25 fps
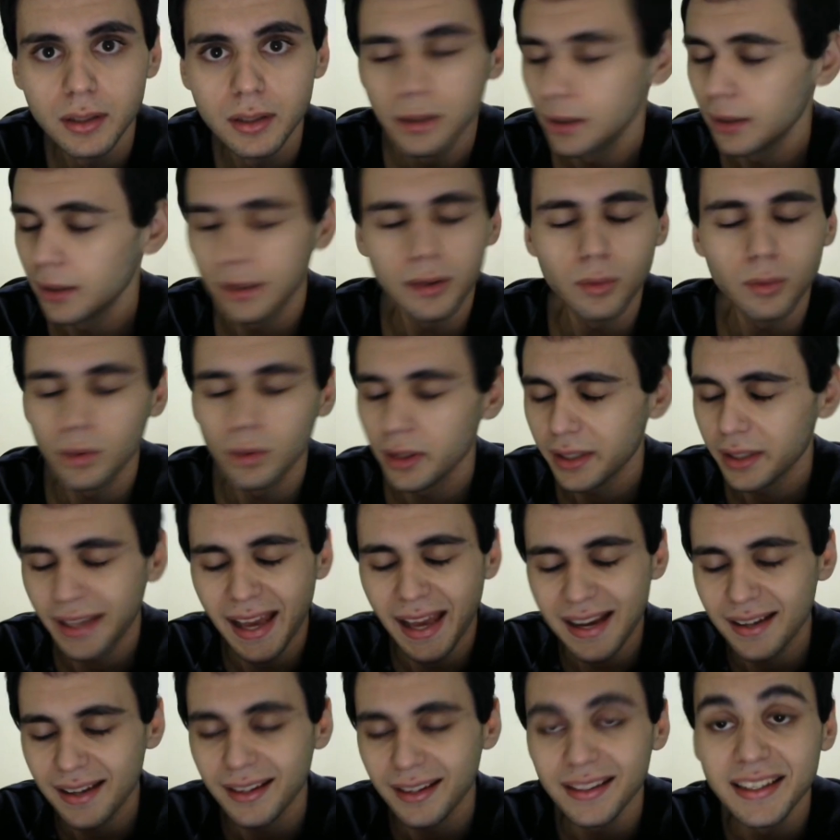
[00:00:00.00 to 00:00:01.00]
uh,
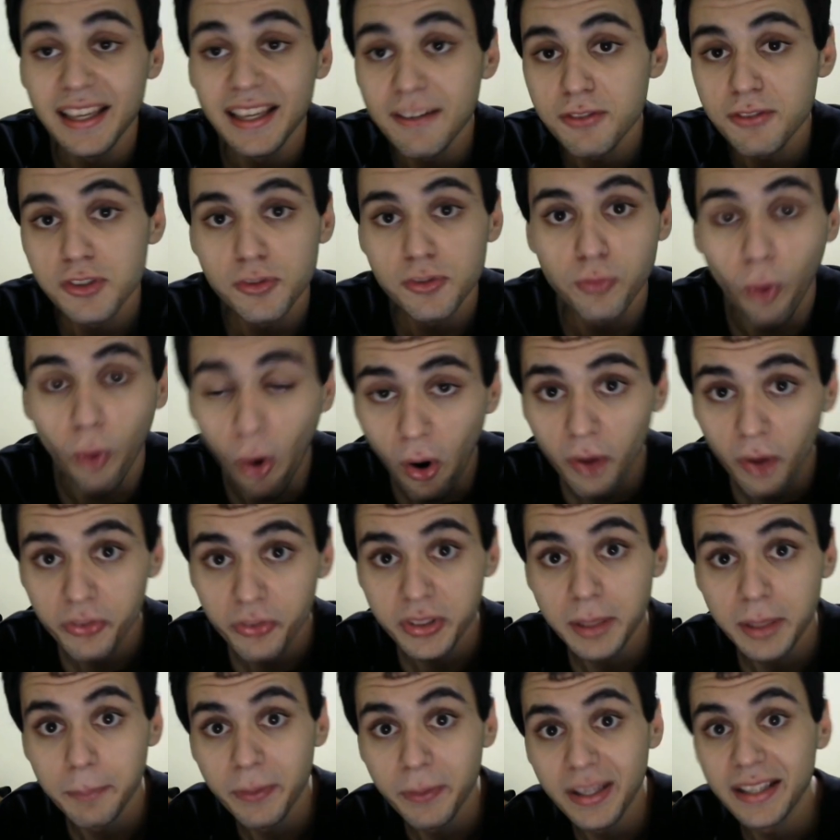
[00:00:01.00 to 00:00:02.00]
ha- gives forth
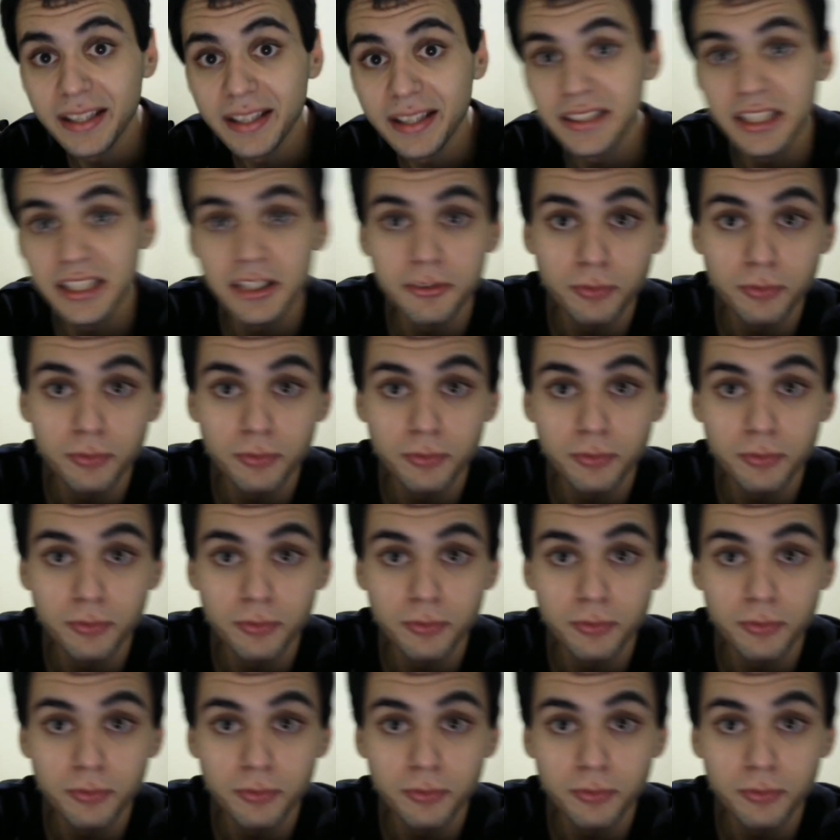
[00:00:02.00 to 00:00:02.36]
the ability